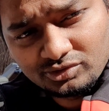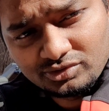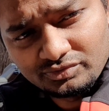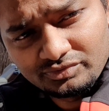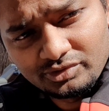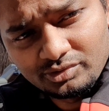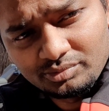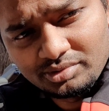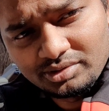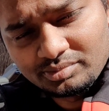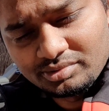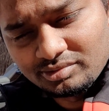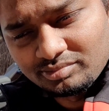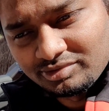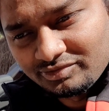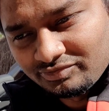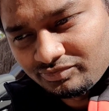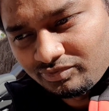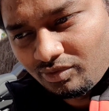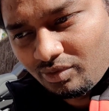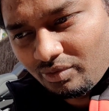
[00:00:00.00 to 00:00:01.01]
to a few people
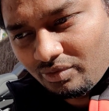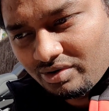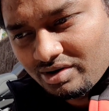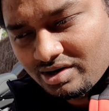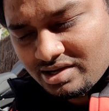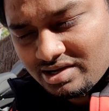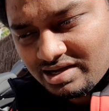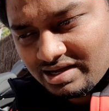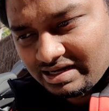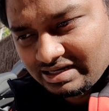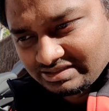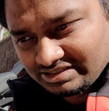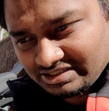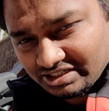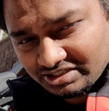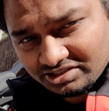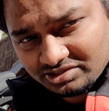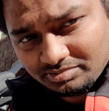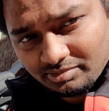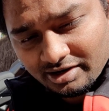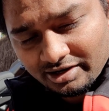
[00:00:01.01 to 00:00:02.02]
before
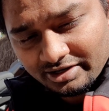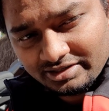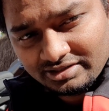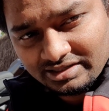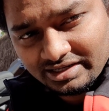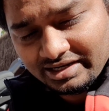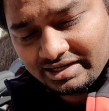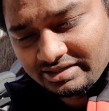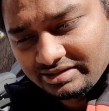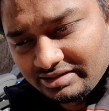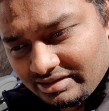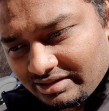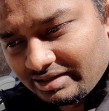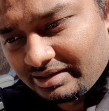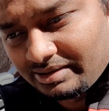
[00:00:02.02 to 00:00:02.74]
changed mine, and